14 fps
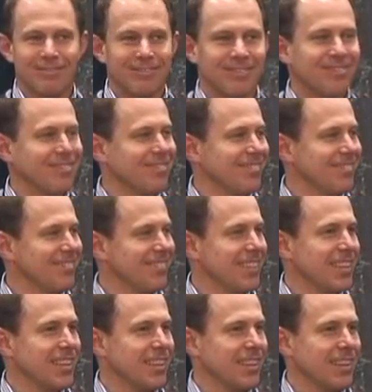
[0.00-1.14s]

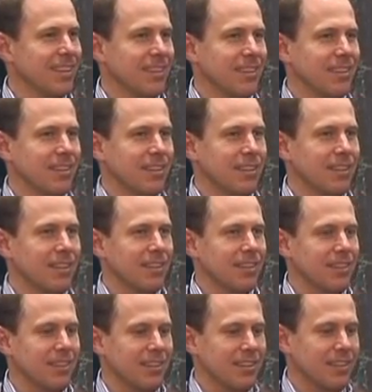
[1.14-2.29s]

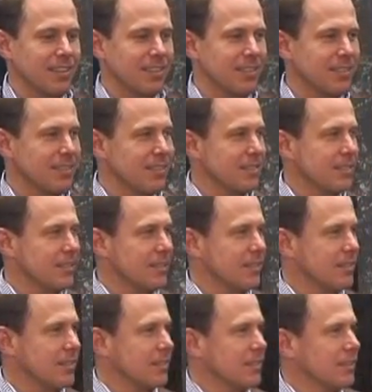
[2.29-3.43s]

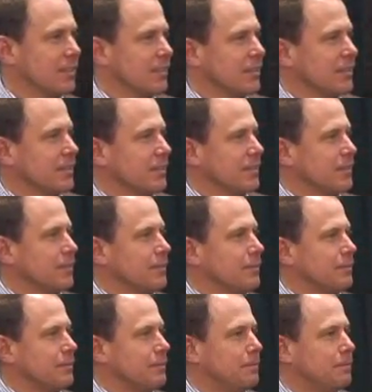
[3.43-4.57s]

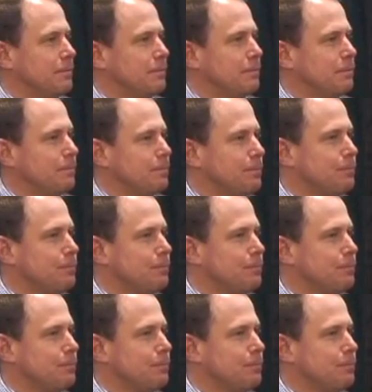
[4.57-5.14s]
[no speech]